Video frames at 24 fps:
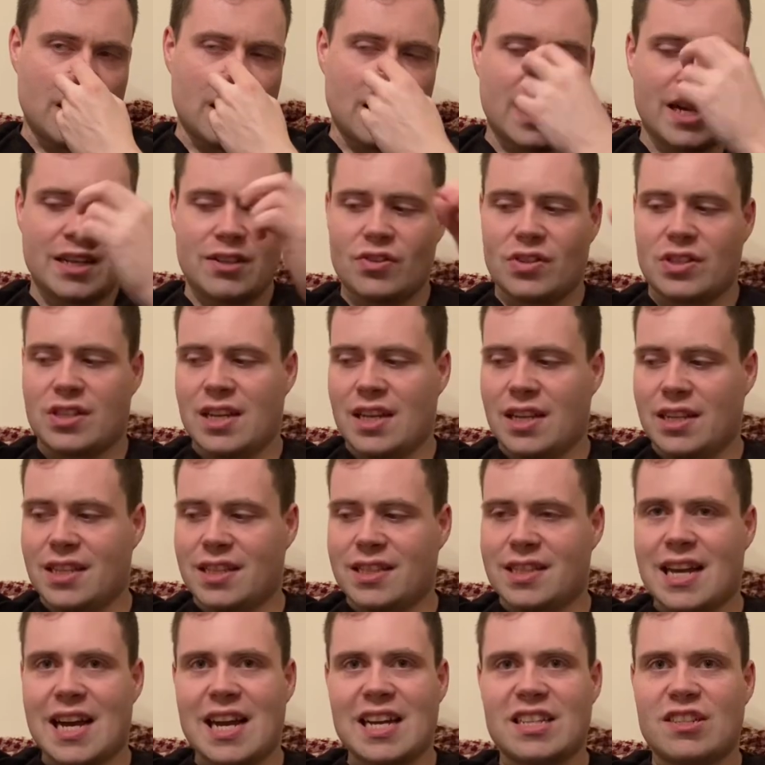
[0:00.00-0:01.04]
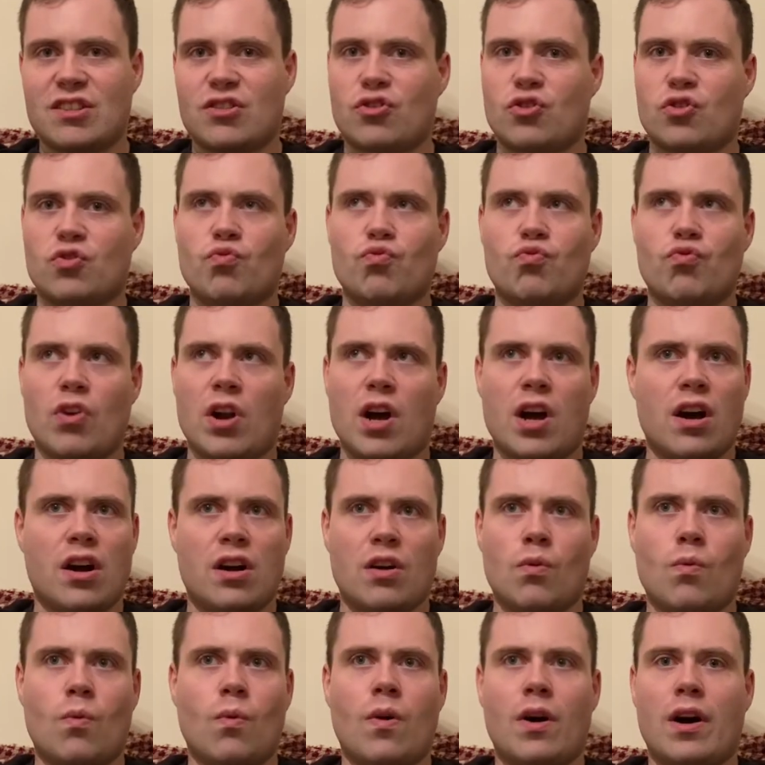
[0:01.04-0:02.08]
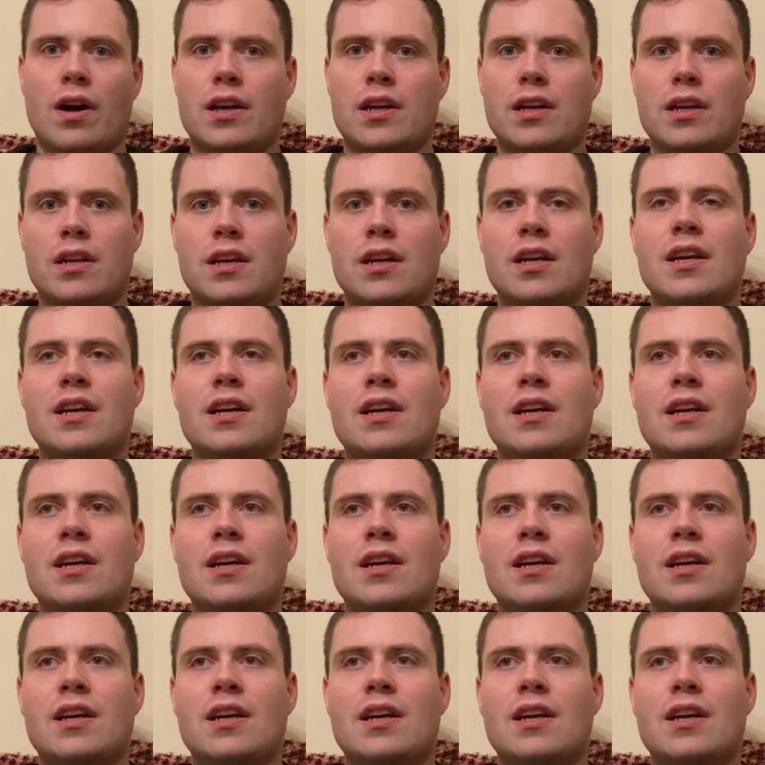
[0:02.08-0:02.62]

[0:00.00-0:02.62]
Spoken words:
I just think that that is just wrong. Why